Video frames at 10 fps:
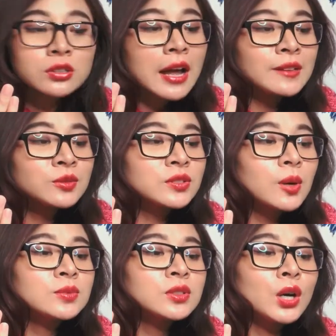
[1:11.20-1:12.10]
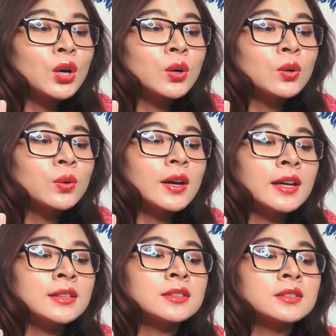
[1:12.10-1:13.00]
f-stop. So
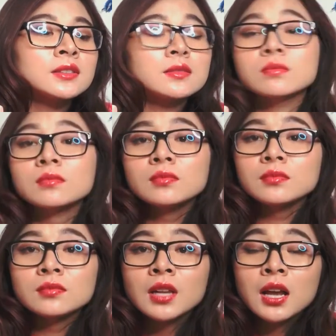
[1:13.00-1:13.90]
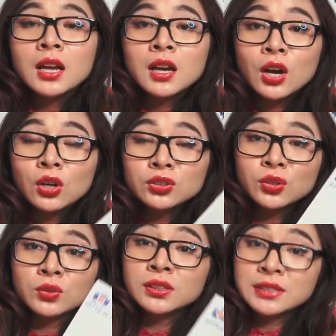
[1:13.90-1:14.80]
it's control
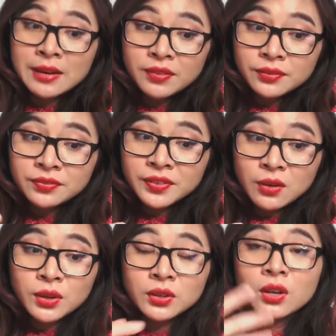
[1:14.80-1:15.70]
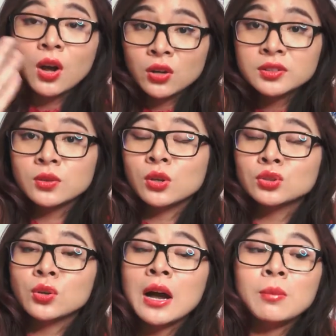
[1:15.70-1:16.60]
the depth of field and also
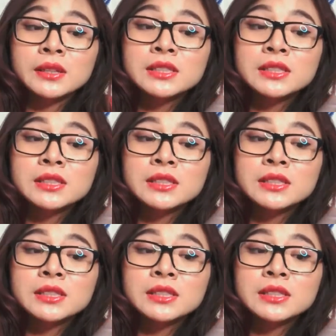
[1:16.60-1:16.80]
control how much